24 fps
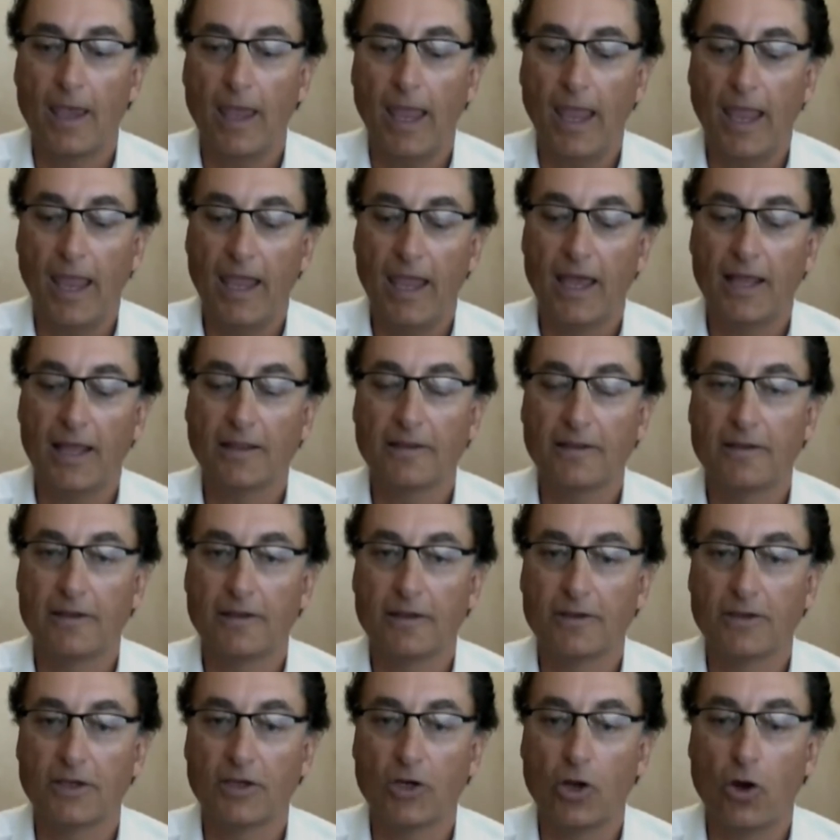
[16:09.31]
And,
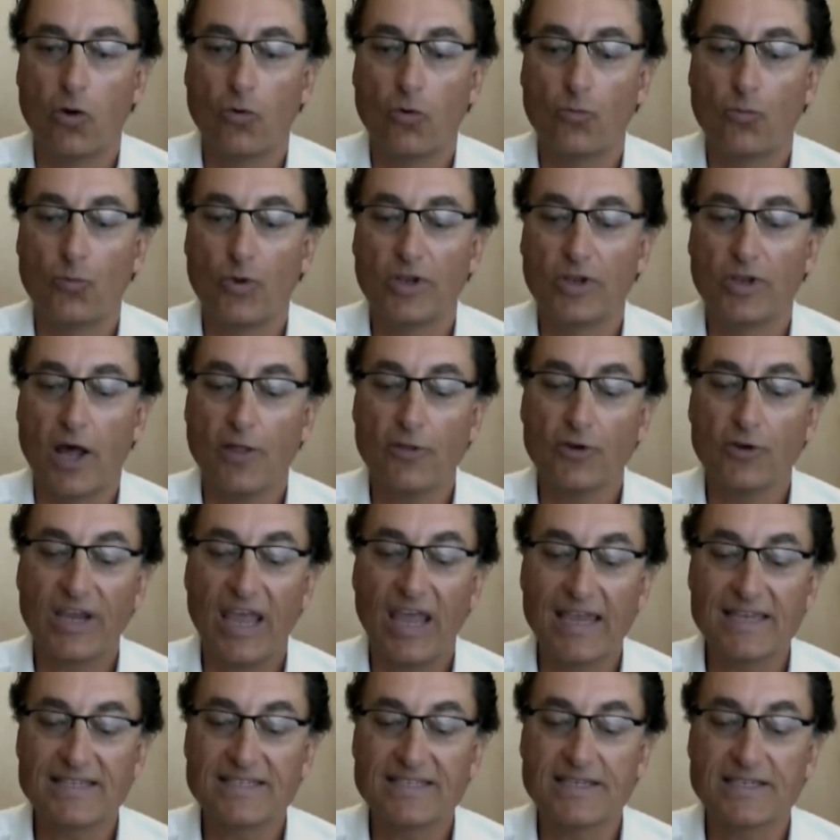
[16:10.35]
in other
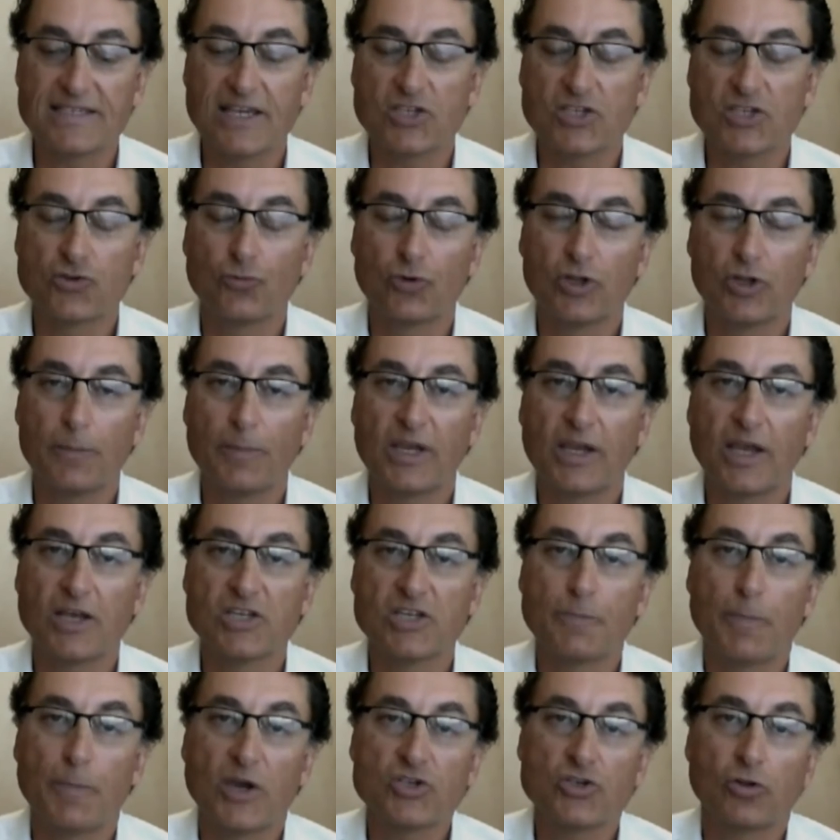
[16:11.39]
cases, it's really
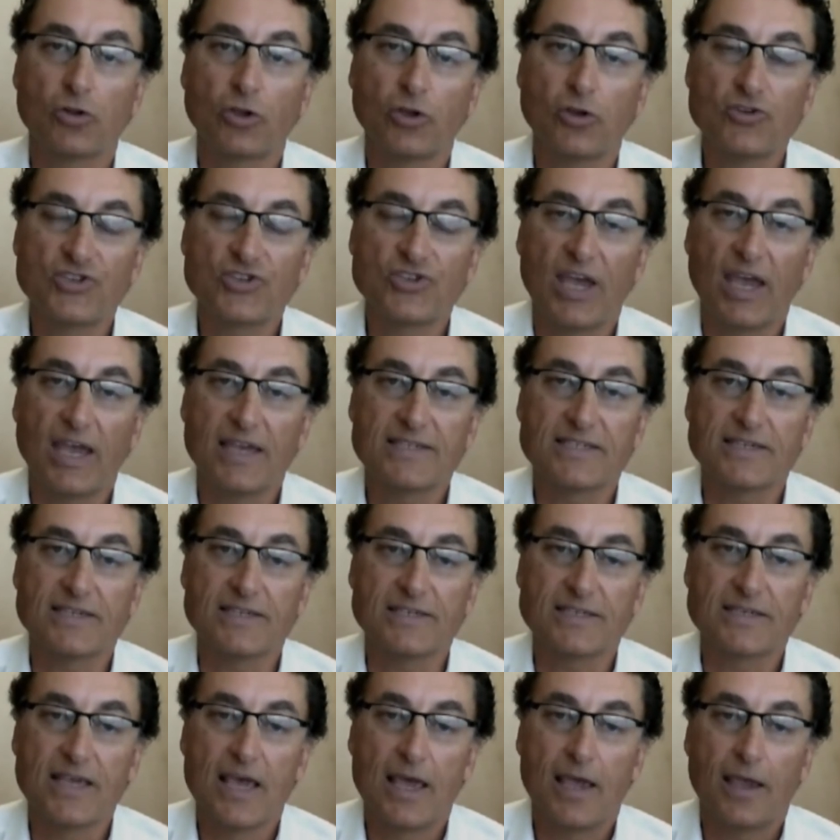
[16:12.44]
because special use
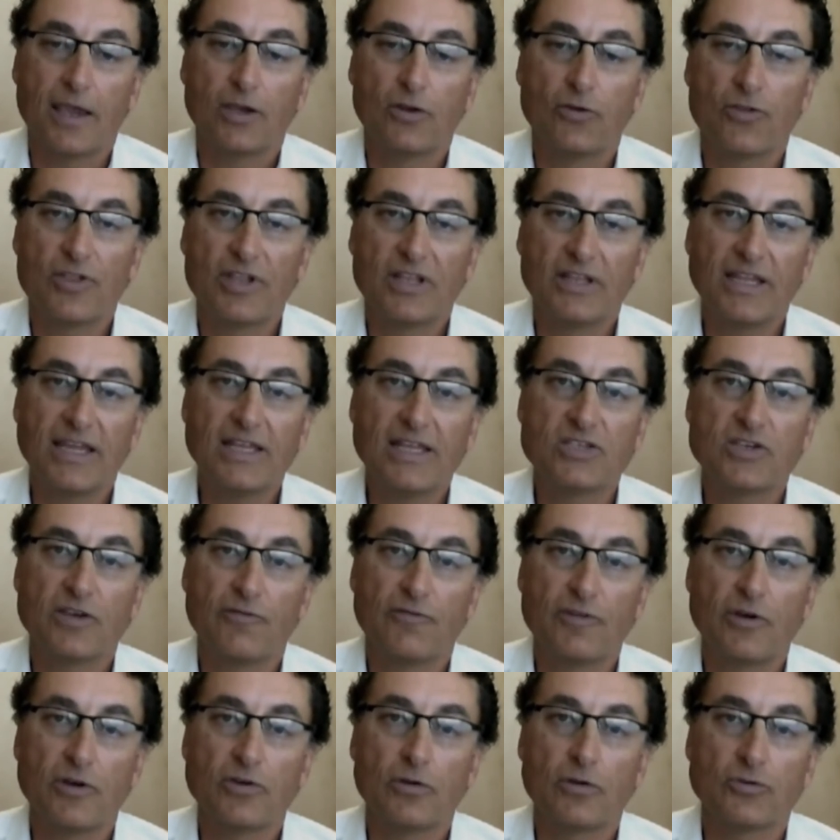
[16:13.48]
cases, the needs
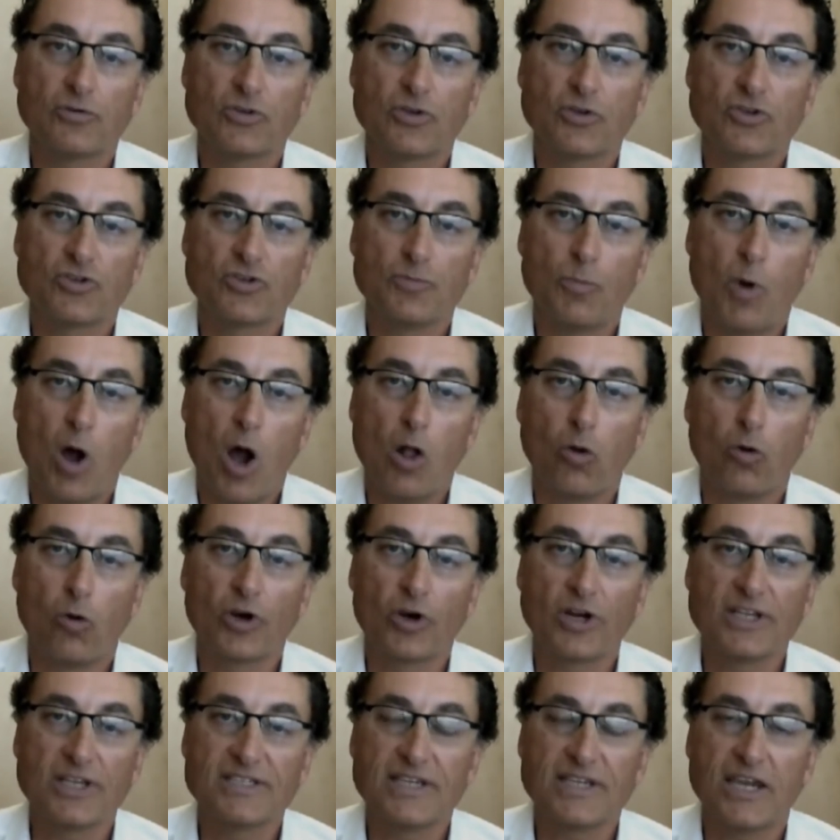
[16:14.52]
of a small
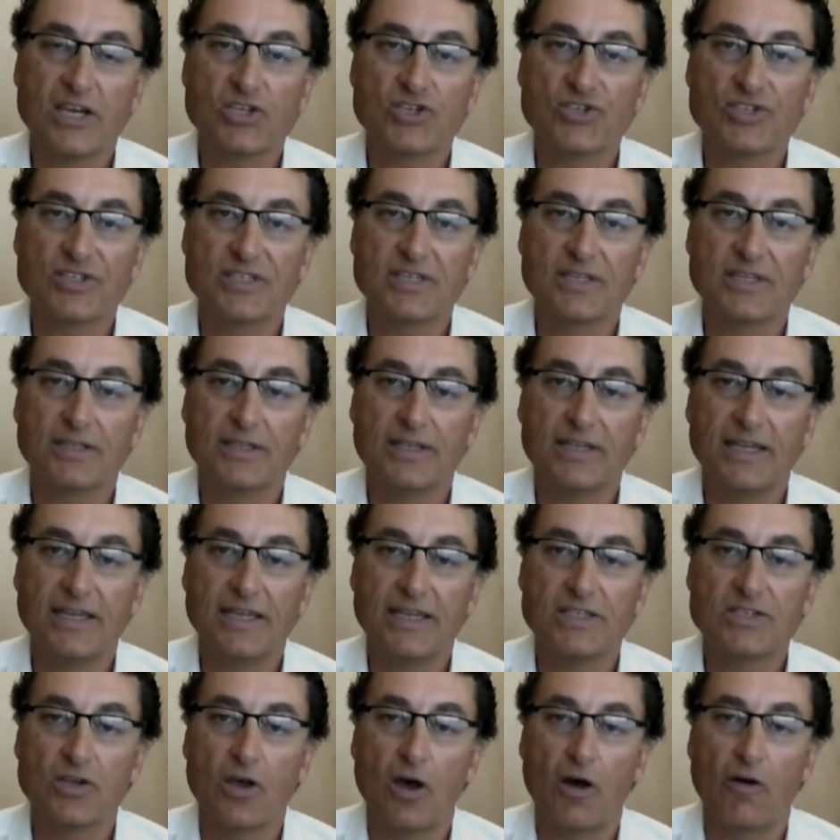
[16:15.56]
organizations, the
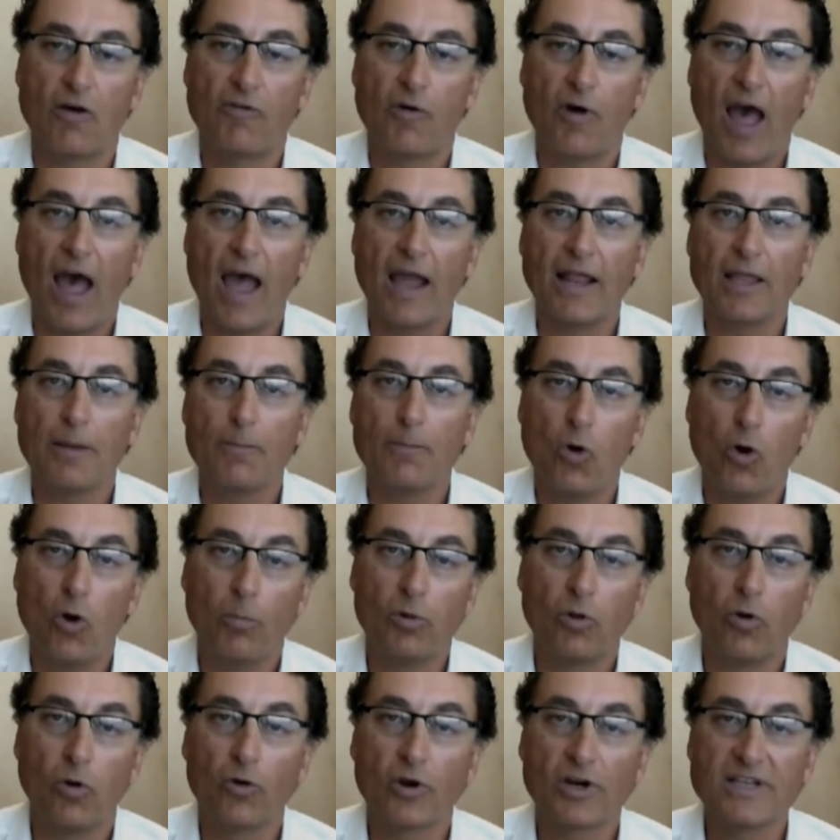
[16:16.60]
needs of a highly
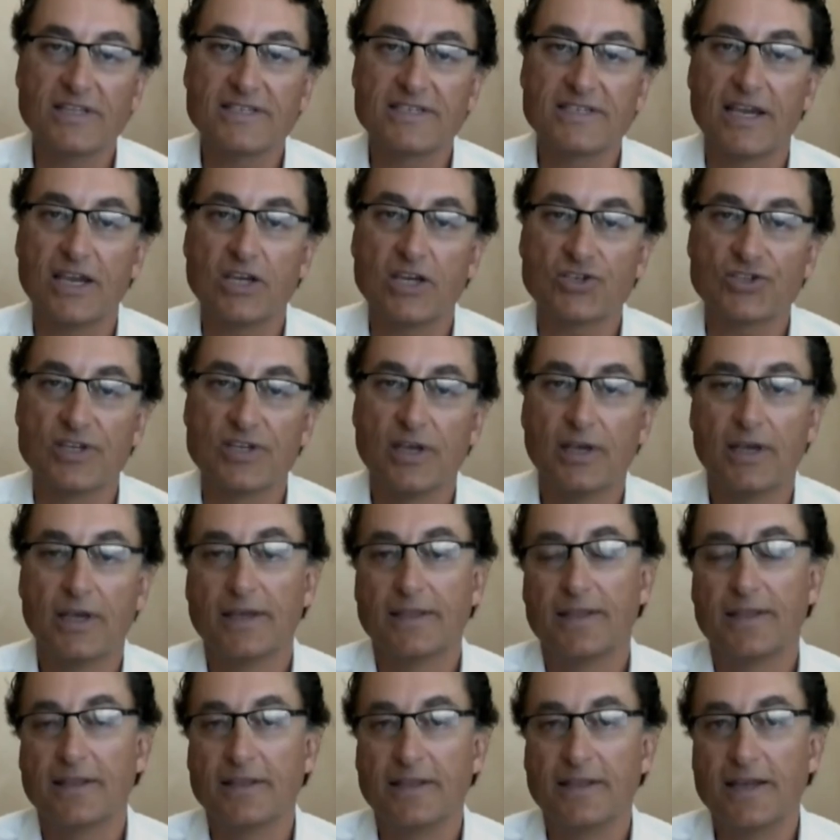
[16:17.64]
mobile organization,
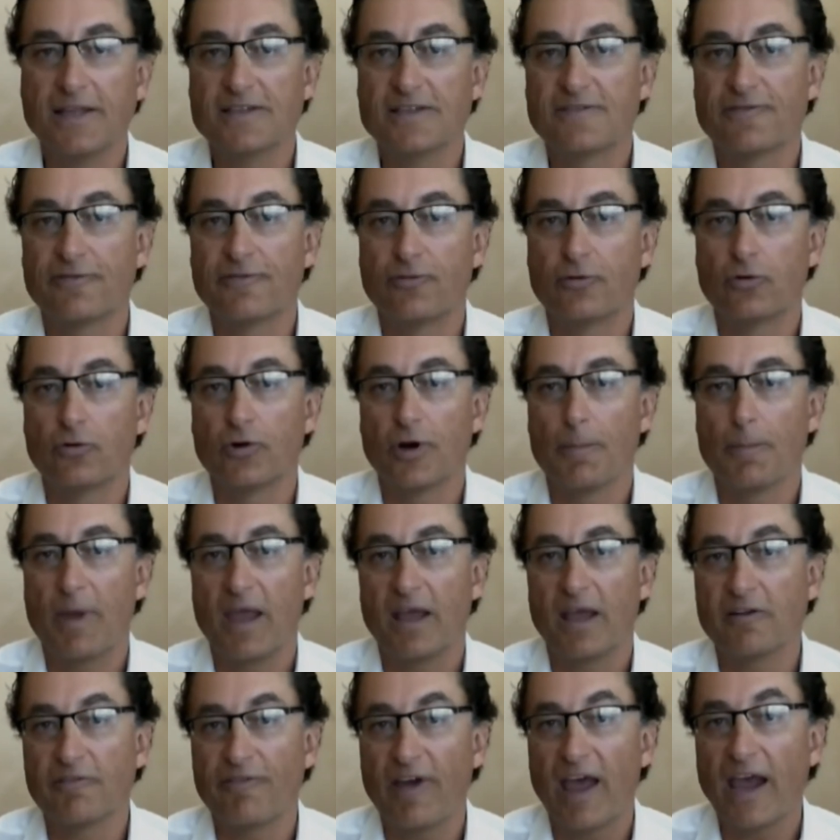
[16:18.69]
the needs for
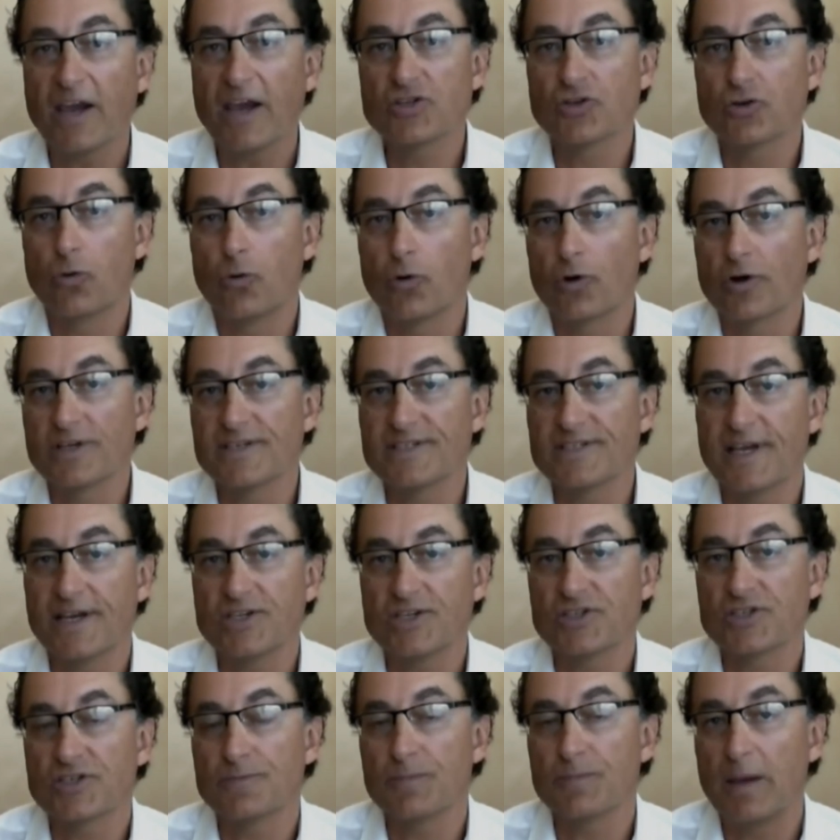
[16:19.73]
manufacturing
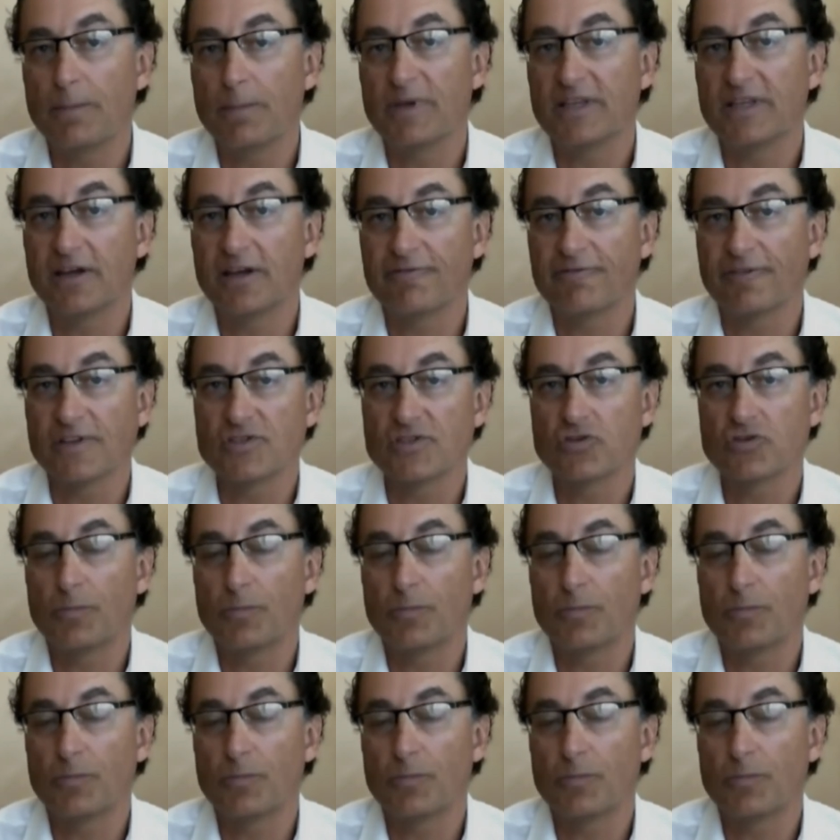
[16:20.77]
organizations may be different.